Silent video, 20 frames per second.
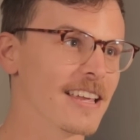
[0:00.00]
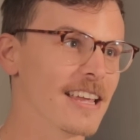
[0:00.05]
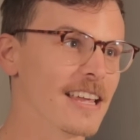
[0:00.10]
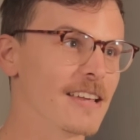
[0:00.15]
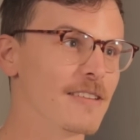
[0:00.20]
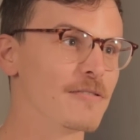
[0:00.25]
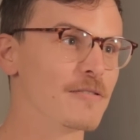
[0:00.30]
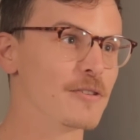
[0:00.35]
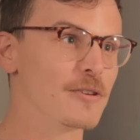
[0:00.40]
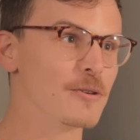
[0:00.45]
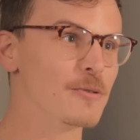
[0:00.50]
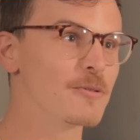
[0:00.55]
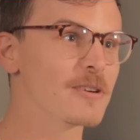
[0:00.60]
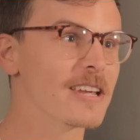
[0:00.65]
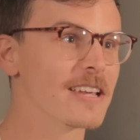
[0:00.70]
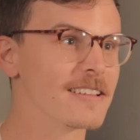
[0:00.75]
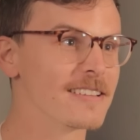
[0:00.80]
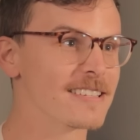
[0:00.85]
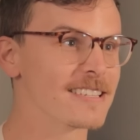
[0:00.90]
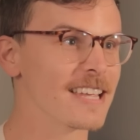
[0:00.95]
if you
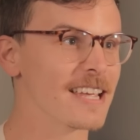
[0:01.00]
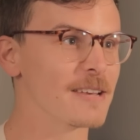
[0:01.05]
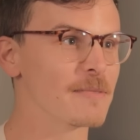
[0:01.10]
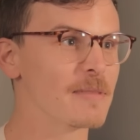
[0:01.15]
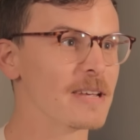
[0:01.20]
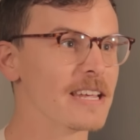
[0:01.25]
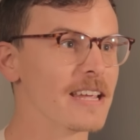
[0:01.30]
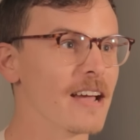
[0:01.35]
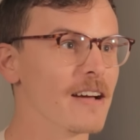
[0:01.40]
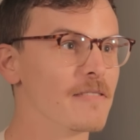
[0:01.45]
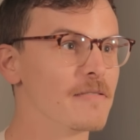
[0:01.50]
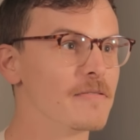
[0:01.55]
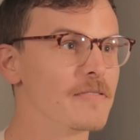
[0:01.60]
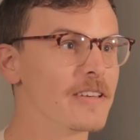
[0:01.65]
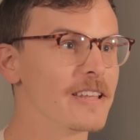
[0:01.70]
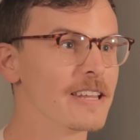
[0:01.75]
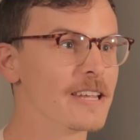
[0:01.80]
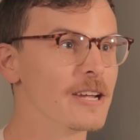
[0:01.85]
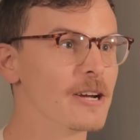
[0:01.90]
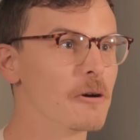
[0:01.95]
can send me a
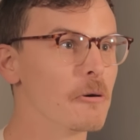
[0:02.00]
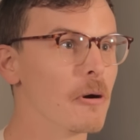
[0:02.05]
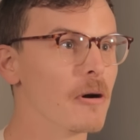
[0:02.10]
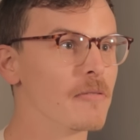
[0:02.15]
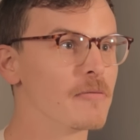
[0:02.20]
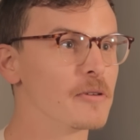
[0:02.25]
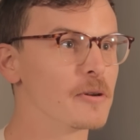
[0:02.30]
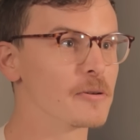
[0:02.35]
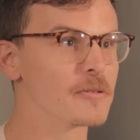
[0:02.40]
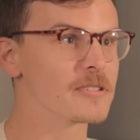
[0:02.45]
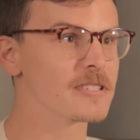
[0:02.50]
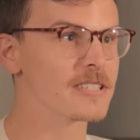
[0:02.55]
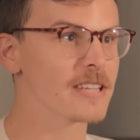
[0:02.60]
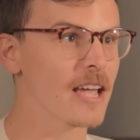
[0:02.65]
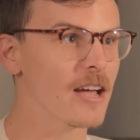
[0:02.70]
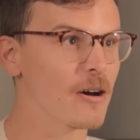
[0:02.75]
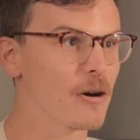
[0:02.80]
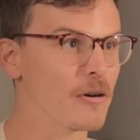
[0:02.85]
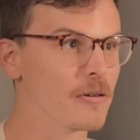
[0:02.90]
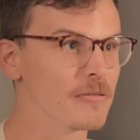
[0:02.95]
video of
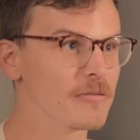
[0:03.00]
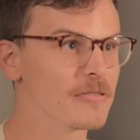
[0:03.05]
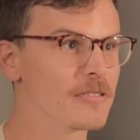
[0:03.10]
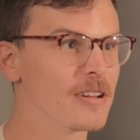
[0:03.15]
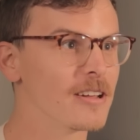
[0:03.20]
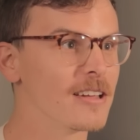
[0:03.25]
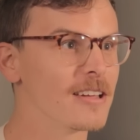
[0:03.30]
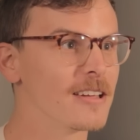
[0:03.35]
yourself